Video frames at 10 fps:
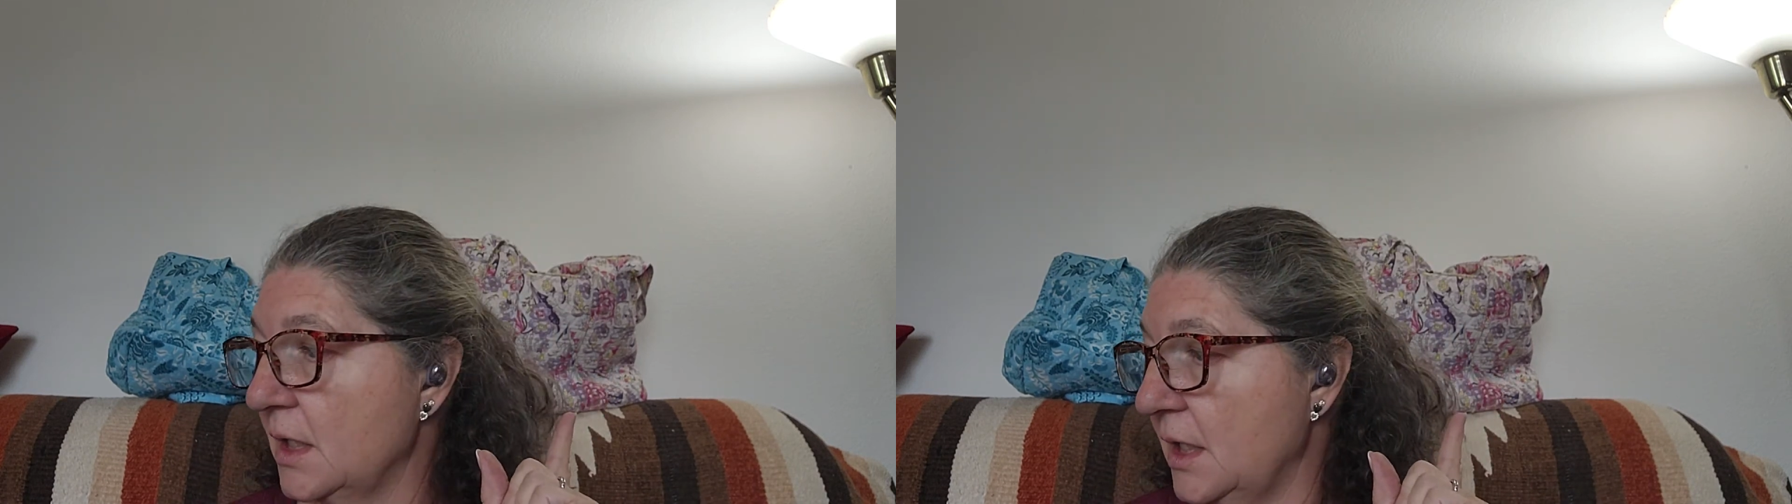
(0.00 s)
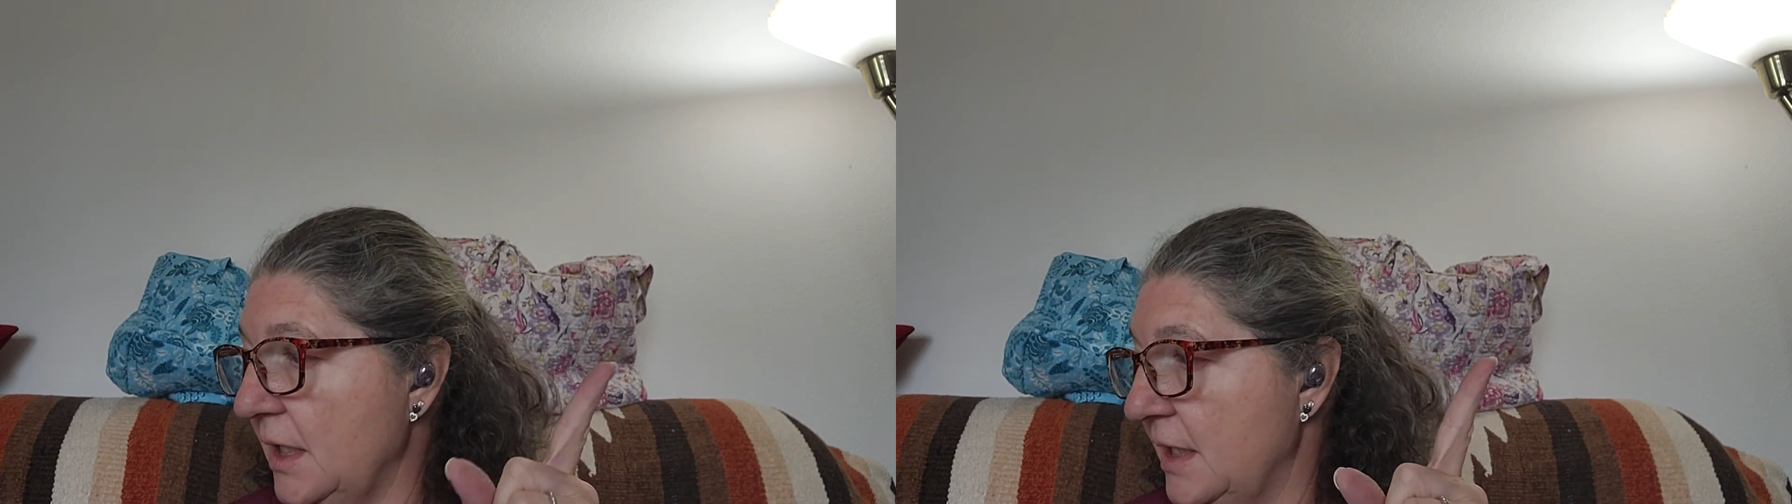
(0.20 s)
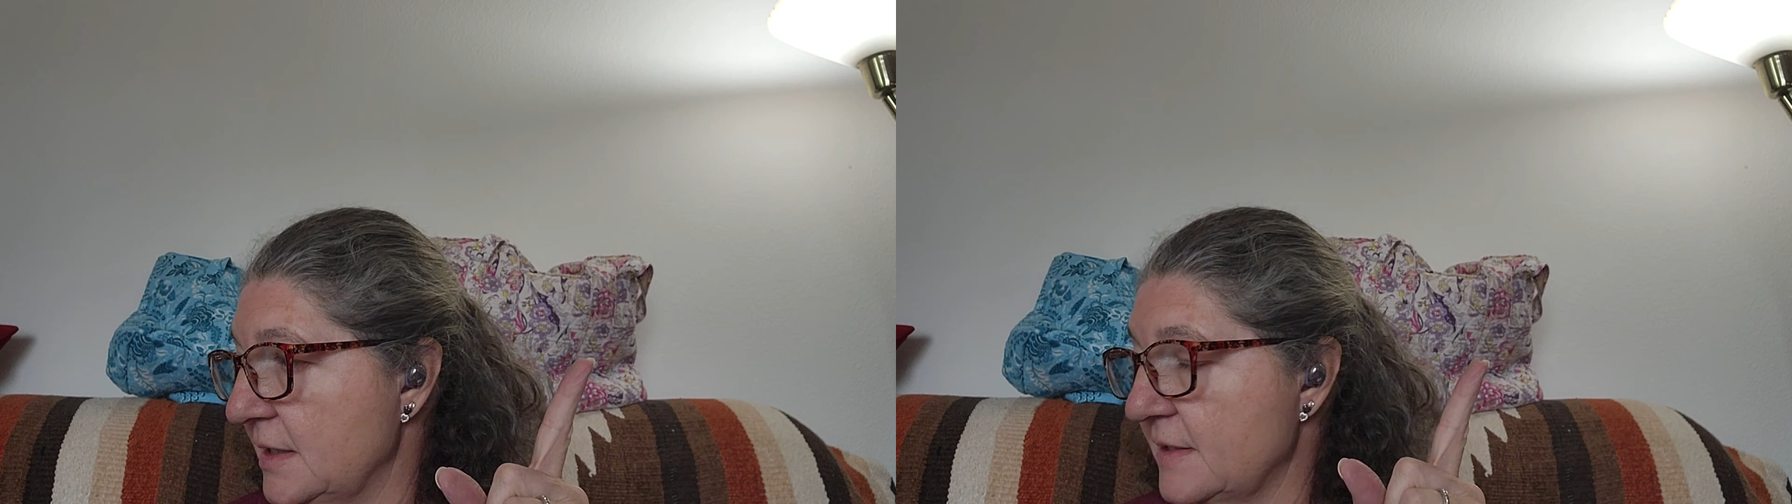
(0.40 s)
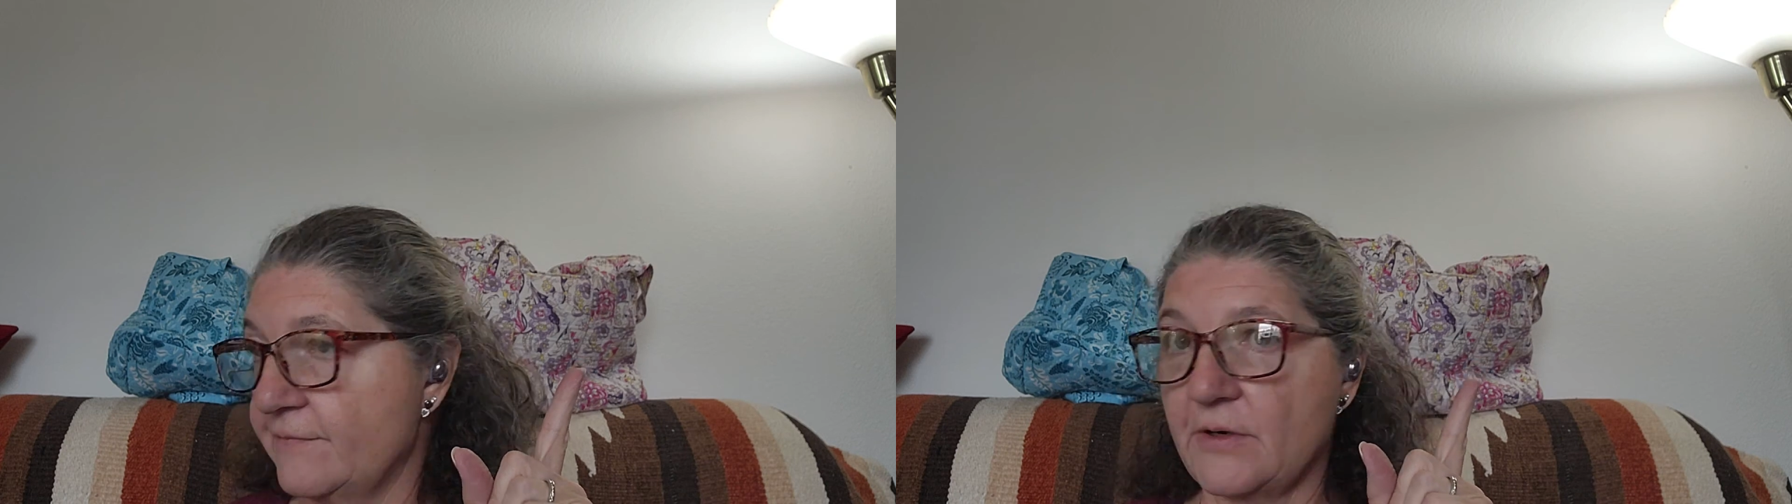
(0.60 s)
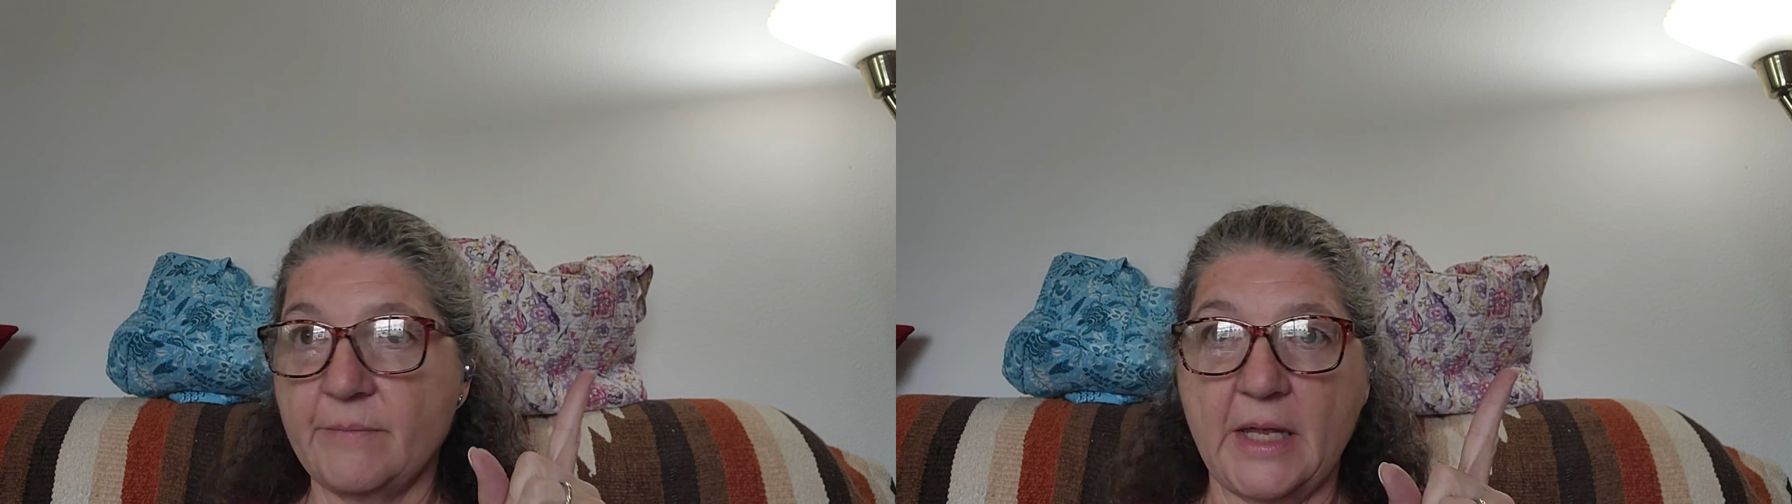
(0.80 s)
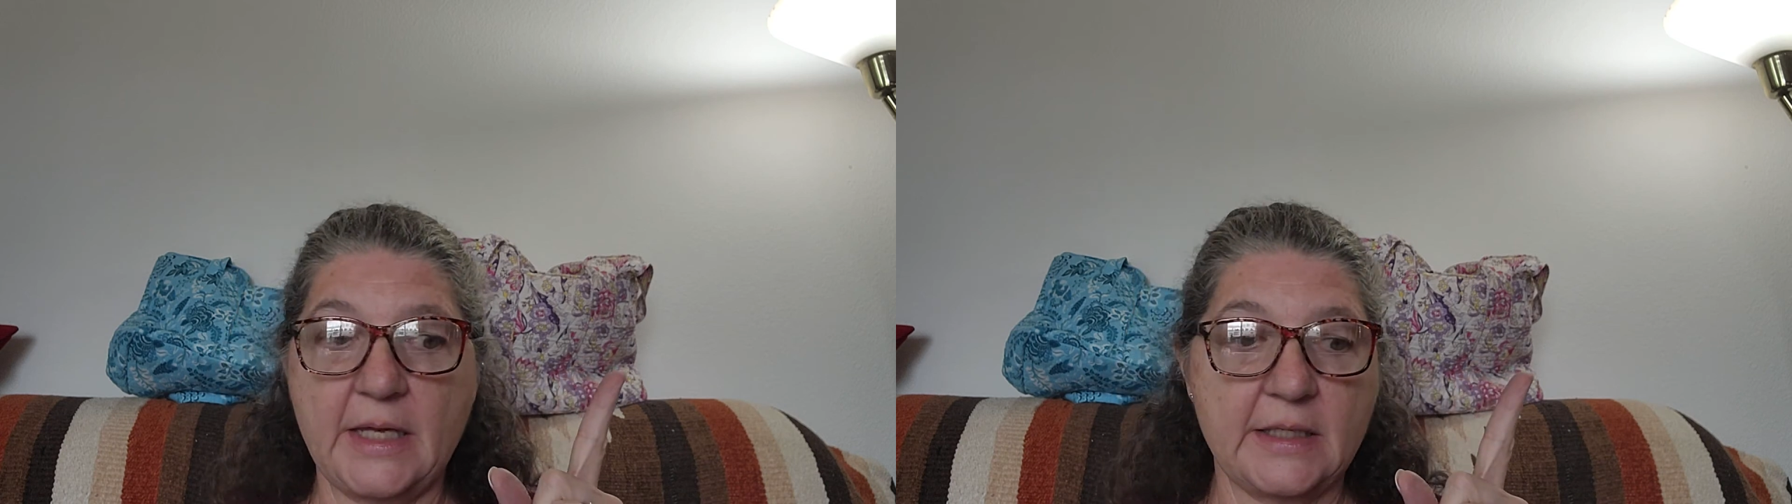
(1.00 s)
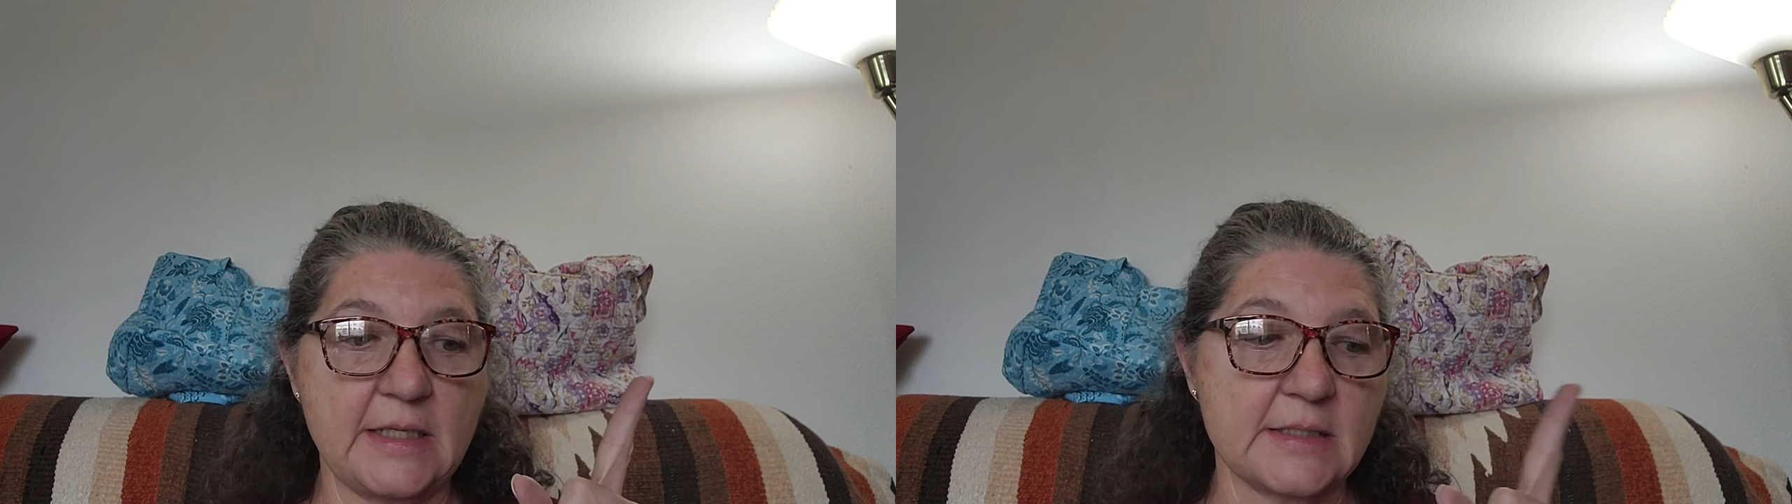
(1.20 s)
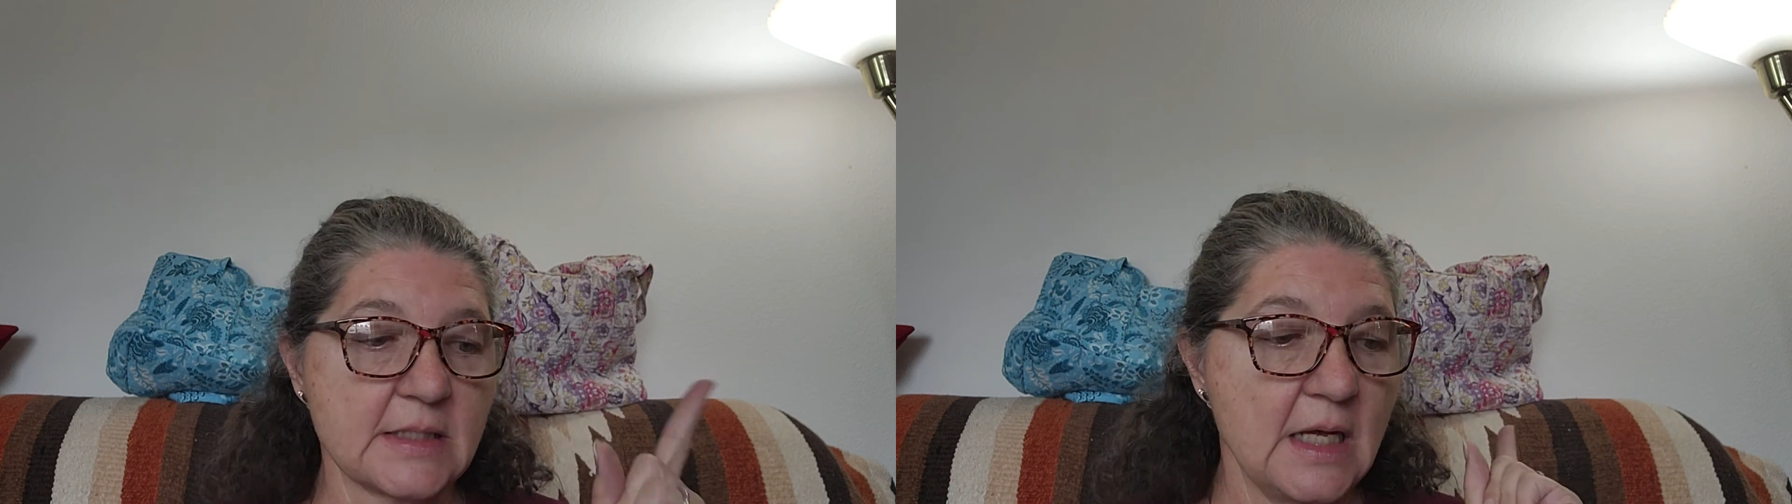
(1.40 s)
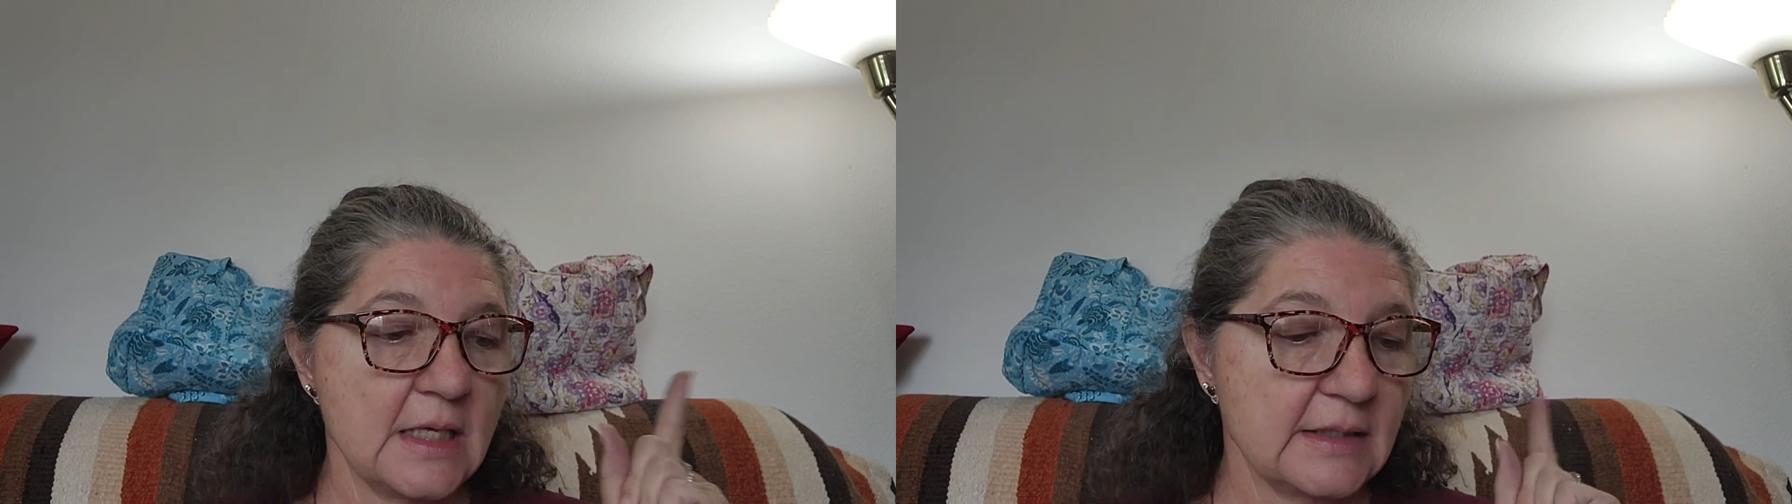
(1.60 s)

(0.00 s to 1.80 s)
kits from Annie's.